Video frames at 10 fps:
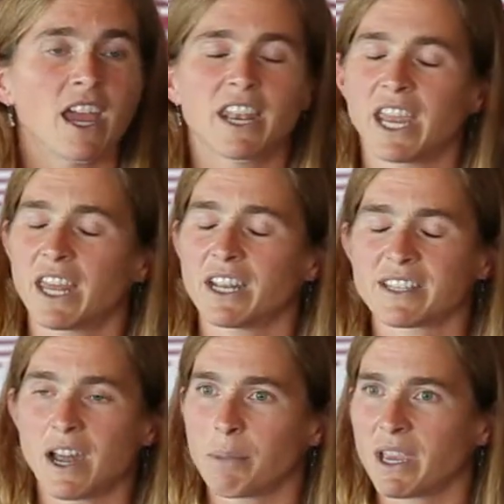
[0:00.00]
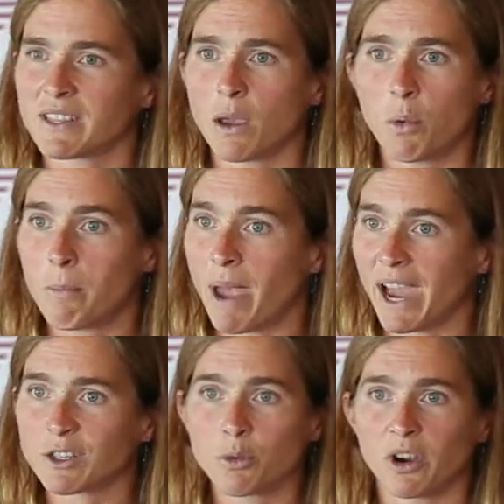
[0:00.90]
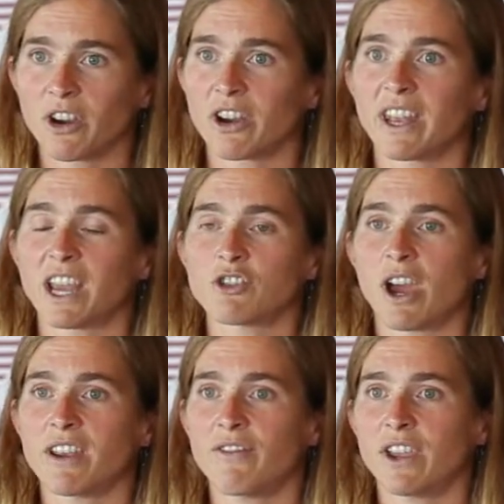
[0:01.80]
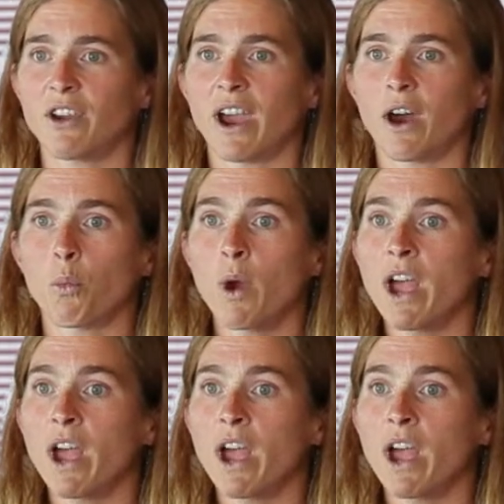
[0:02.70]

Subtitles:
And again, it's not because I went back to work and I tried to figure out,